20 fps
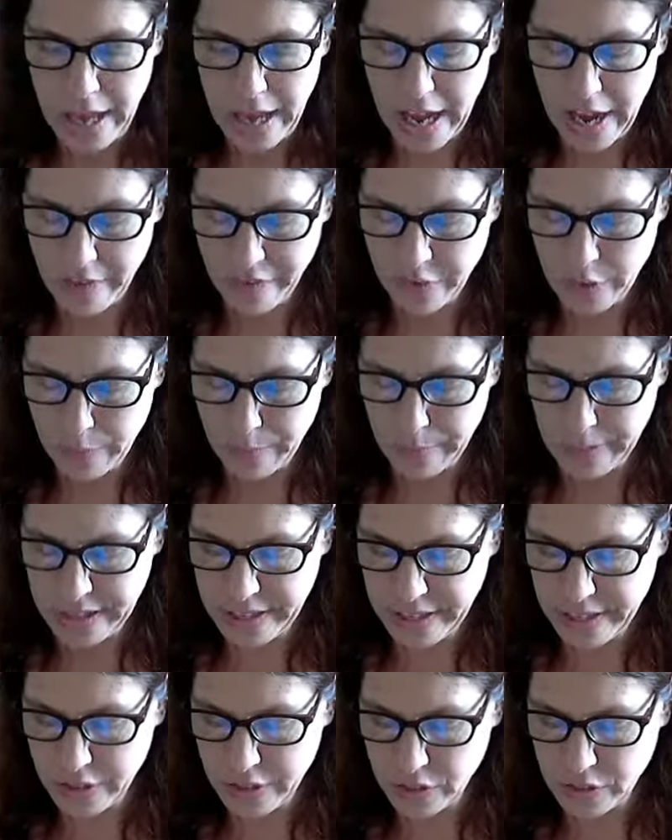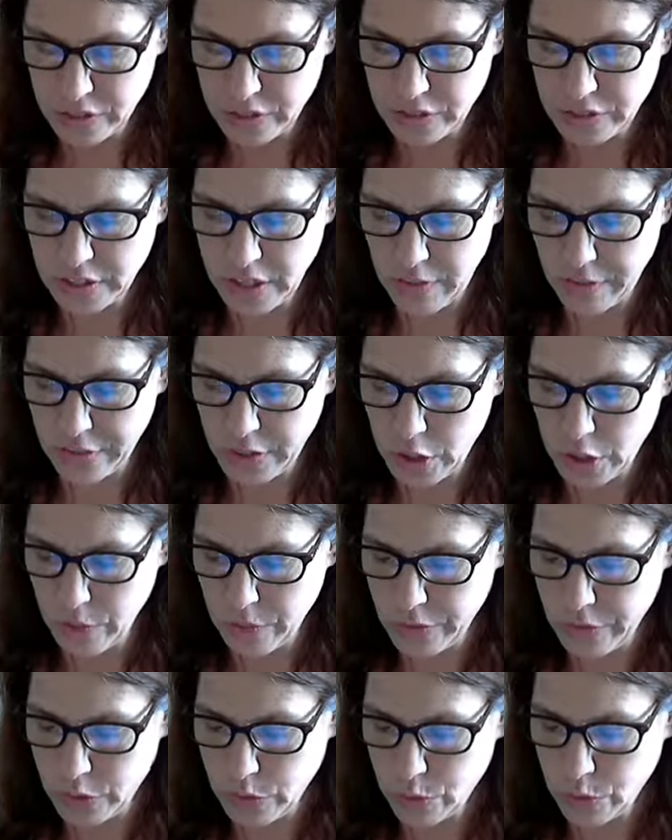After many years of suffering
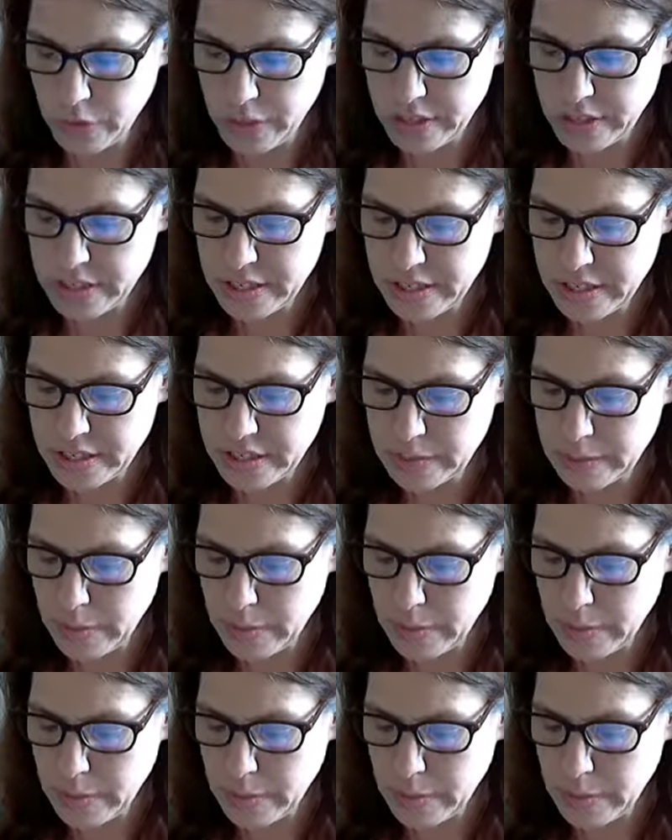over the criticism